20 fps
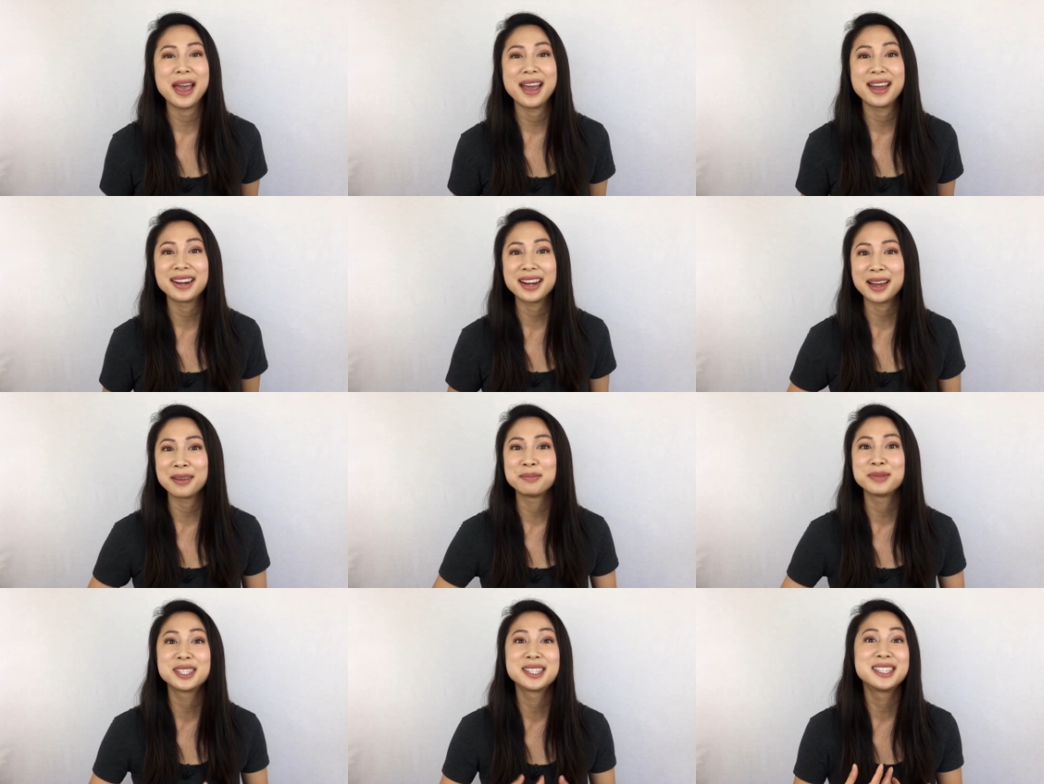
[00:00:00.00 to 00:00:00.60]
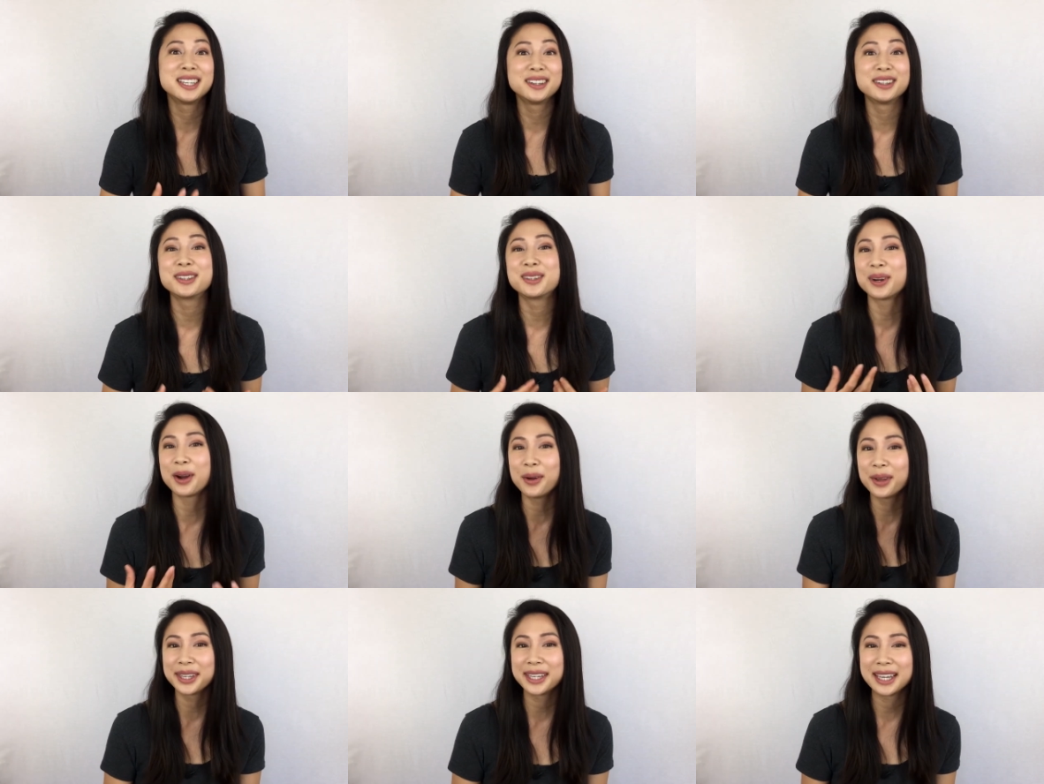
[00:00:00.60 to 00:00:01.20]
and I'm still
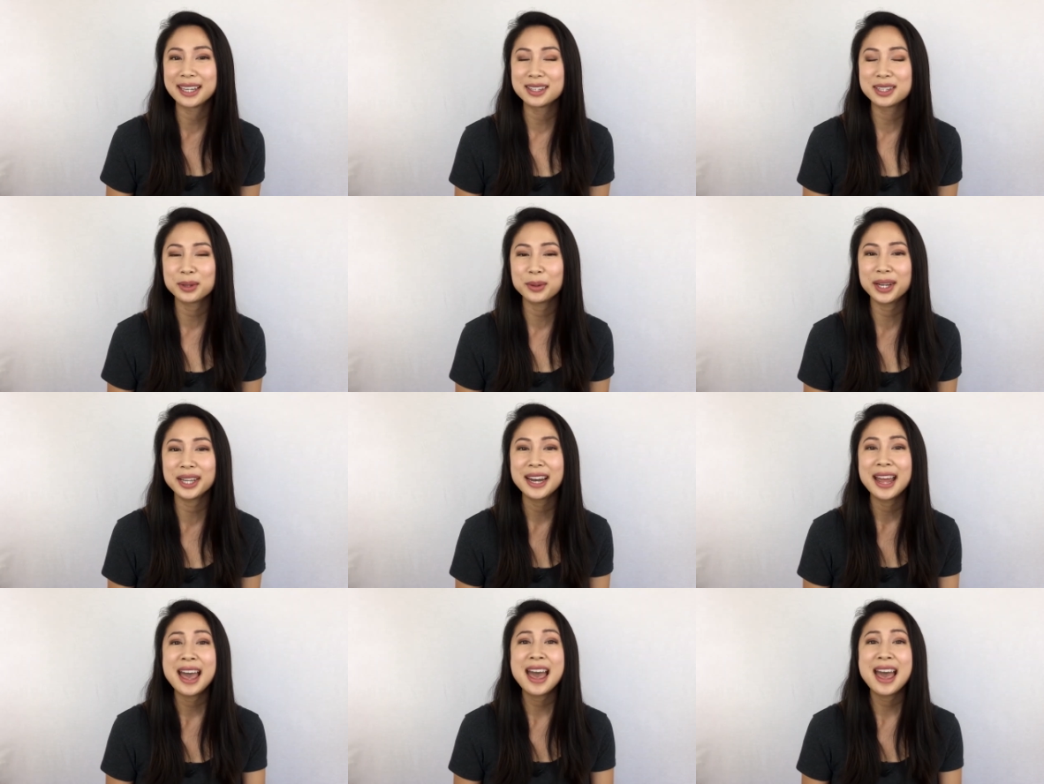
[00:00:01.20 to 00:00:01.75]
growing into it.